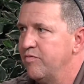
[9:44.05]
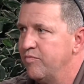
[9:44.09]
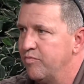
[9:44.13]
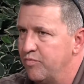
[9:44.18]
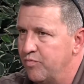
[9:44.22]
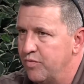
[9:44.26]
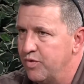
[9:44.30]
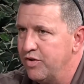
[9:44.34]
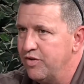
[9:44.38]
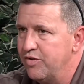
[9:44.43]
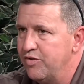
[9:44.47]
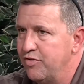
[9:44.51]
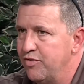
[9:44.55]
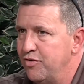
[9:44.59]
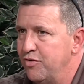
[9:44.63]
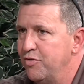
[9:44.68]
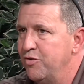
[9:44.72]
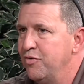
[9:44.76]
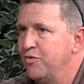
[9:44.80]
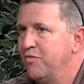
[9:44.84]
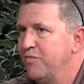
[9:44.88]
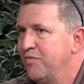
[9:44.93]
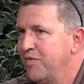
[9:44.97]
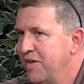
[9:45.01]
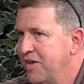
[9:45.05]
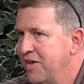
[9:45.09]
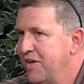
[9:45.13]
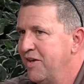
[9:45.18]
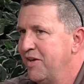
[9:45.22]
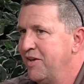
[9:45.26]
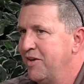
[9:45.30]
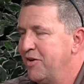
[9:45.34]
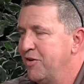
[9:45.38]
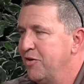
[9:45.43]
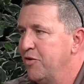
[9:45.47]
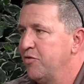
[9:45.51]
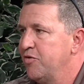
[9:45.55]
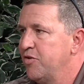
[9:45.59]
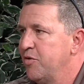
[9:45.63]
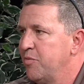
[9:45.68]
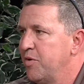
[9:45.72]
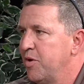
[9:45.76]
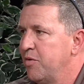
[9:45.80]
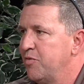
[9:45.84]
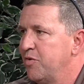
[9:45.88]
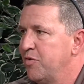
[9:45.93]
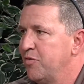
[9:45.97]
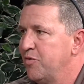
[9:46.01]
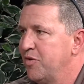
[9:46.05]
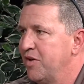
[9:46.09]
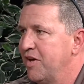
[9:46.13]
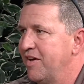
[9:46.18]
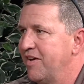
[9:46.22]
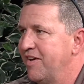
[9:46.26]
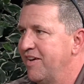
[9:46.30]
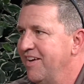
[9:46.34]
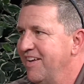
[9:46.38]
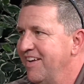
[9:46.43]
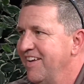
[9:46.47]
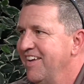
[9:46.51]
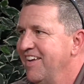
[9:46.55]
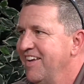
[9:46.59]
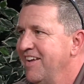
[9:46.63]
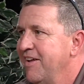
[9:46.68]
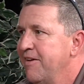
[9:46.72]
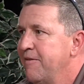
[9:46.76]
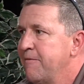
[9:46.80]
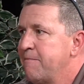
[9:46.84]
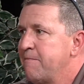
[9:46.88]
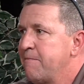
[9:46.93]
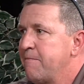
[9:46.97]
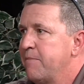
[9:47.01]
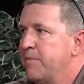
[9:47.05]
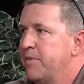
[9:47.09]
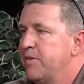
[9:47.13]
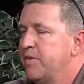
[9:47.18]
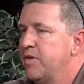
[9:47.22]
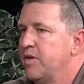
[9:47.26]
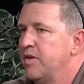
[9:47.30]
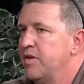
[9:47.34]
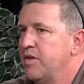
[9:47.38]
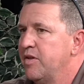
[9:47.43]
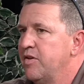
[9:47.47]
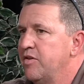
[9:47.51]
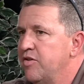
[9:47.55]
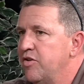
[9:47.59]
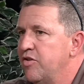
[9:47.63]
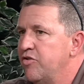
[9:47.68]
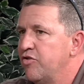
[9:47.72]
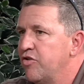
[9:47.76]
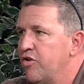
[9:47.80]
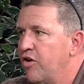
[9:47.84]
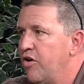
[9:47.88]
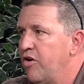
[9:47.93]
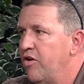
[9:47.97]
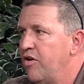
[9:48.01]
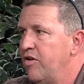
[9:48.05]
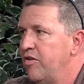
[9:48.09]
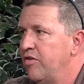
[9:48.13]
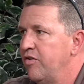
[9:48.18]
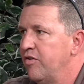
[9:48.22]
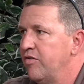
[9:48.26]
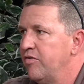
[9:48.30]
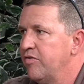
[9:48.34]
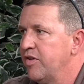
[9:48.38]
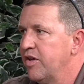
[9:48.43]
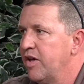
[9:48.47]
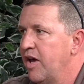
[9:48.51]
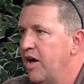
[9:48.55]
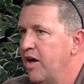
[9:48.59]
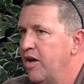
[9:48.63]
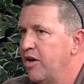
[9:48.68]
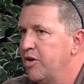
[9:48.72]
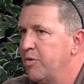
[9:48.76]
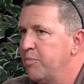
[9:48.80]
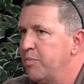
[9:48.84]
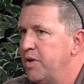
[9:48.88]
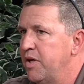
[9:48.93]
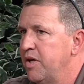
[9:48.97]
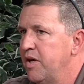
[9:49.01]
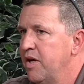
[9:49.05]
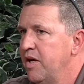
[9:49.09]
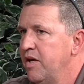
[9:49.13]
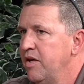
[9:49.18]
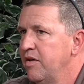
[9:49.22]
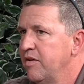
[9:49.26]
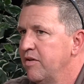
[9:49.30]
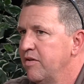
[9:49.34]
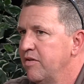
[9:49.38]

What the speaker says: What did you do? You know, sometimes it was like, did you call the guy on the PA?